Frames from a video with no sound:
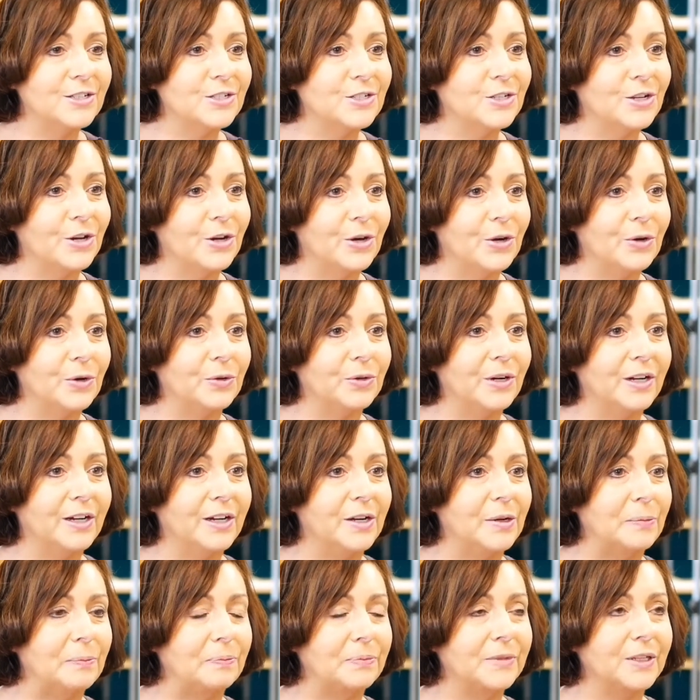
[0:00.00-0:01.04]
So
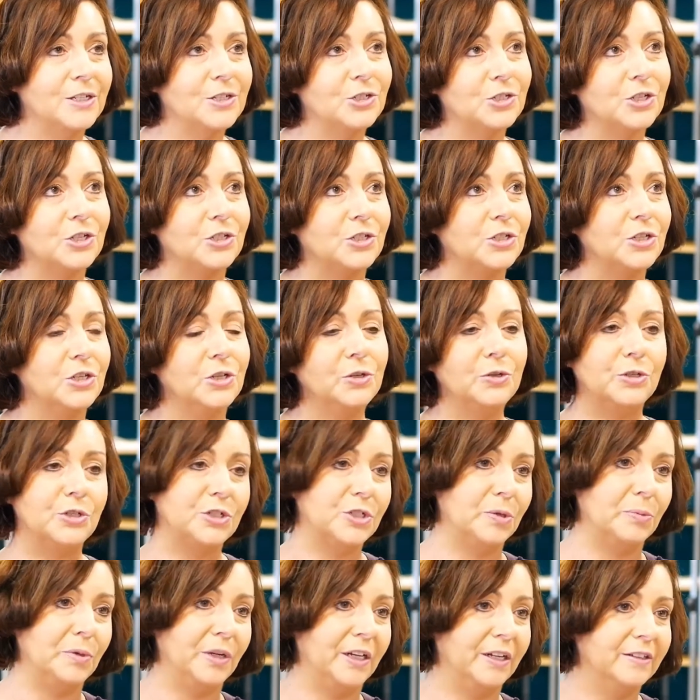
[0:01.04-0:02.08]
it's just
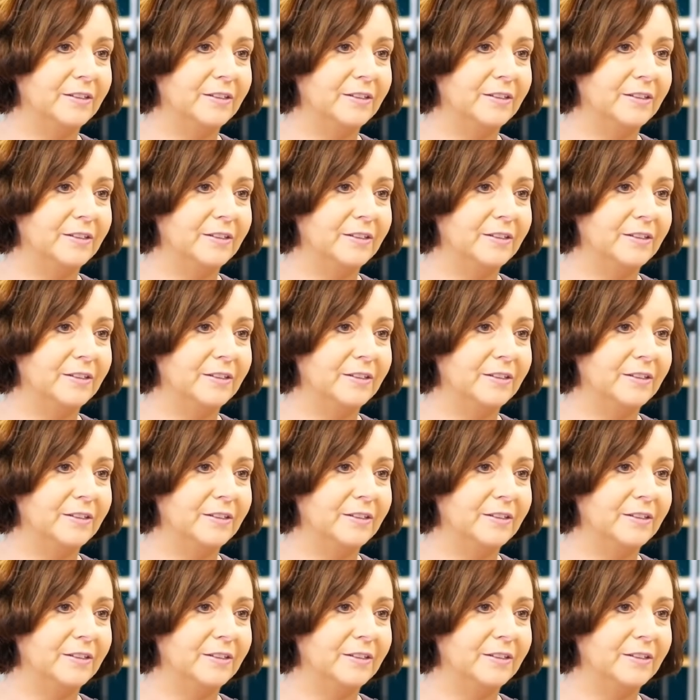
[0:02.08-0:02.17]
huge to me.